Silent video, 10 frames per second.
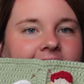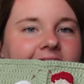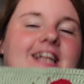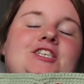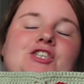
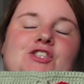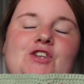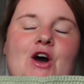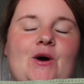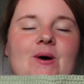It's just
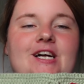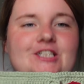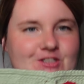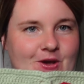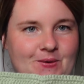
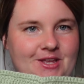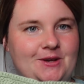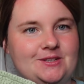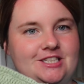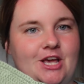so
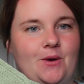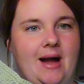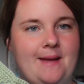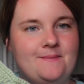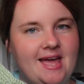cute. So
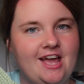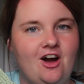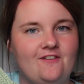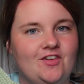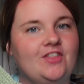I may
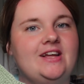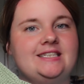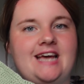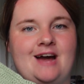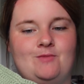offer
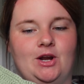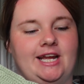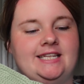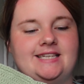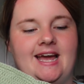this at
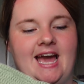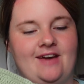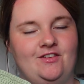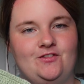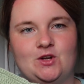markets. I
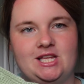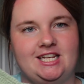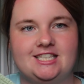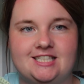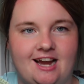haven't fully
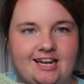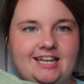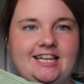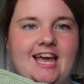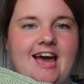
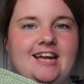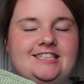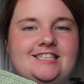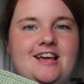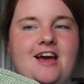decided
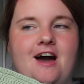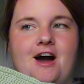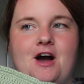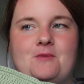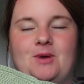yet.
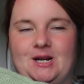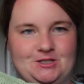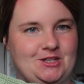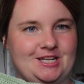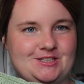But I
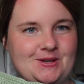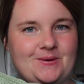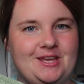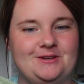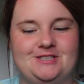just think it's so
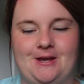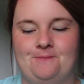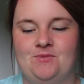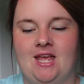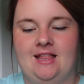cute. So
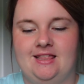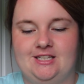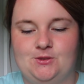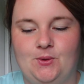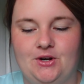
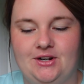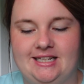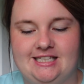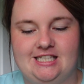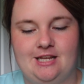this order
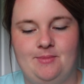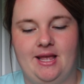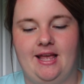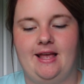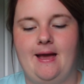needs to
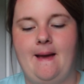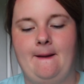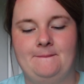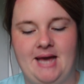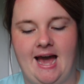be
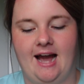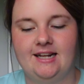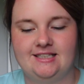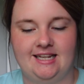packed.